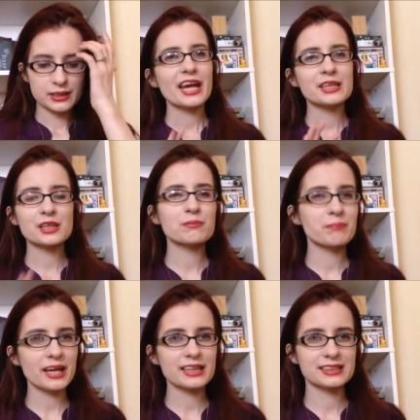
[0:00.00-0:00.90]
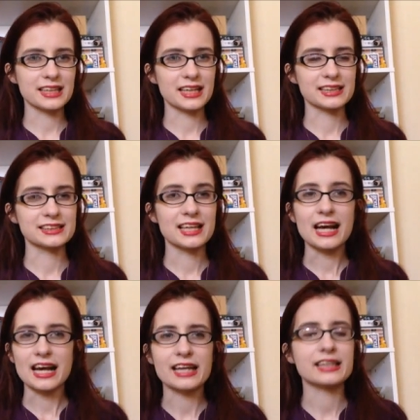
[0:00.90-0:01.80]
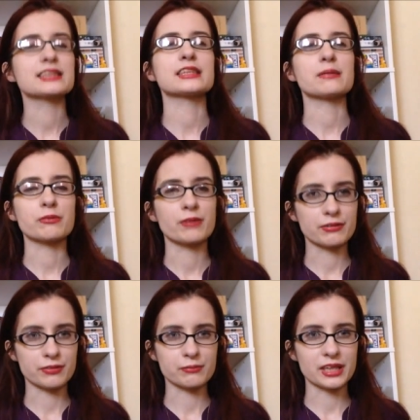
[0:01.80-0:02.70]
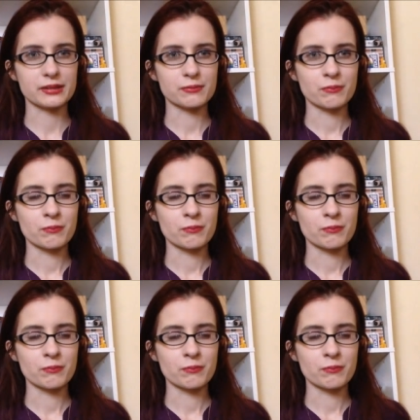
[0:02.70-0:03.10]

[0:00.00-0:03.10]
And on bad days, I can step away from it.